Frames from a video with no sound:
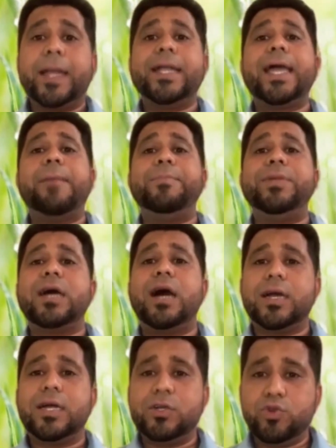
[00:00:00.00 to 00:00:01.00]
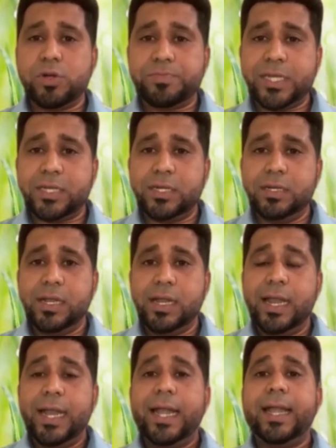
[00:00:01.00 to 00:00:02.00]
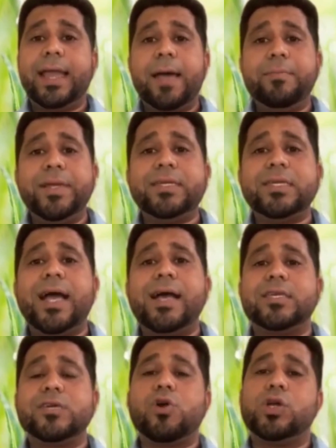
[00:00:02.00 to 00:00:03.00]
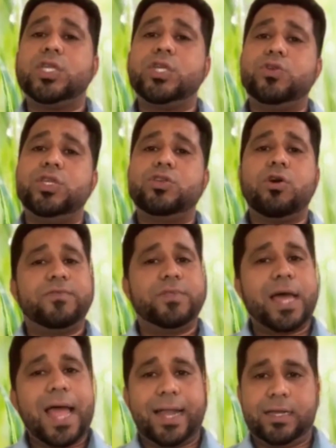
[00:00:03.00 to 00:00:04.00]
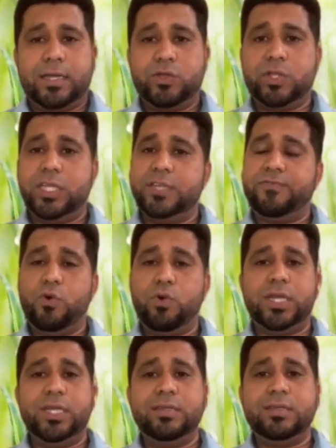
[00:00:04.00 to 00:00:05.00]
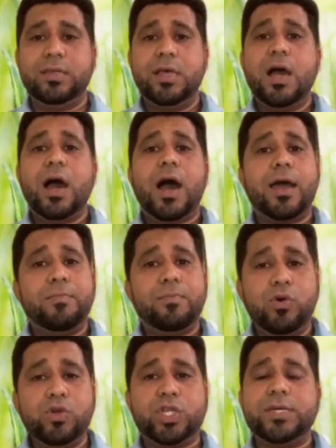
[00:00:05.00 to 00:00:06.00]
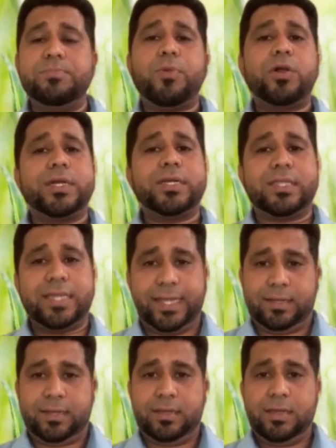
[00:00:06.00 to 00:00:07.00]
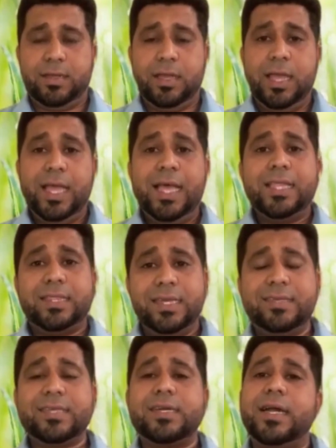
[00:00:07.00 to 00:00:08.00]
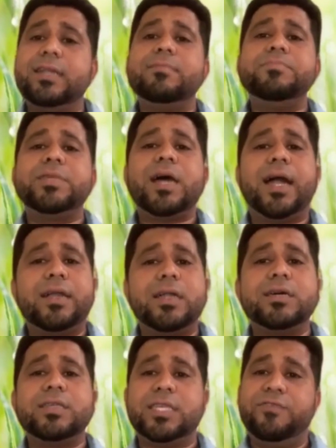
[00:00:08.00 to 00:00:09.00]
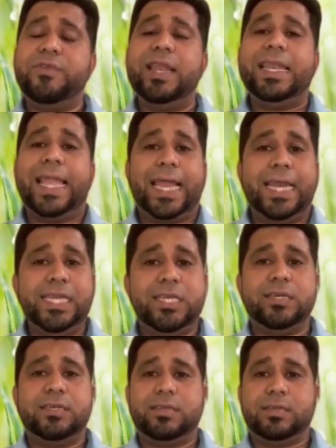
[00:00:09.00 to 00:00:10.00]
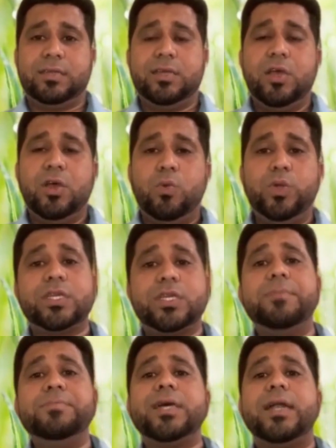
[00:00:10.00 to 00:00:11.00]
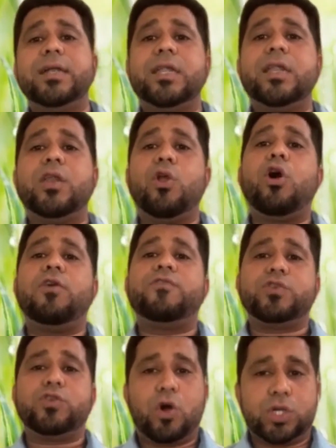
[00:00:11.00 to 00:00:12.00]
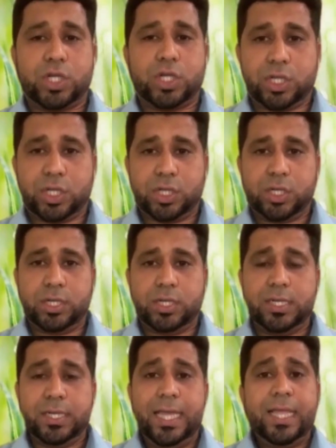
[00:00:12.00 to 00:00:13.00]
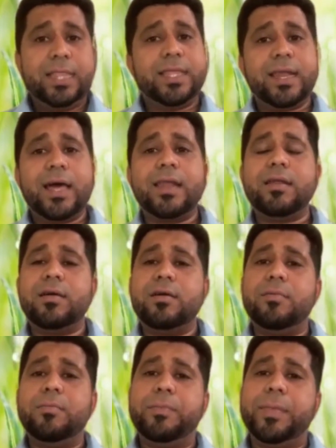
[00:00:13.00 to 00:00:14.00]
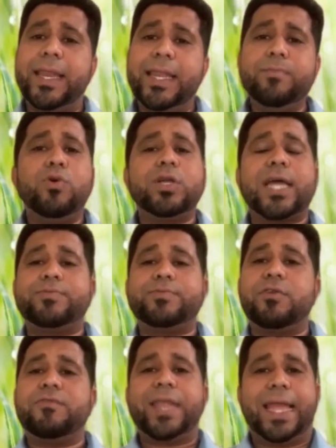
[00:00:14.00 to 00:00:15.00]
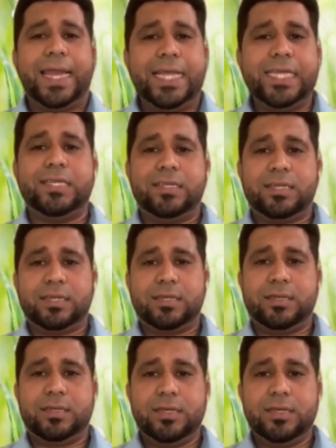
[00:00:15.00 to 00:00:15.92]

damage occurred to a patient, damage as a consequence of the act. So these 4 Ds are most important thing. This comes under civil negligence, which comes under law of torts. There are many more types of negligence.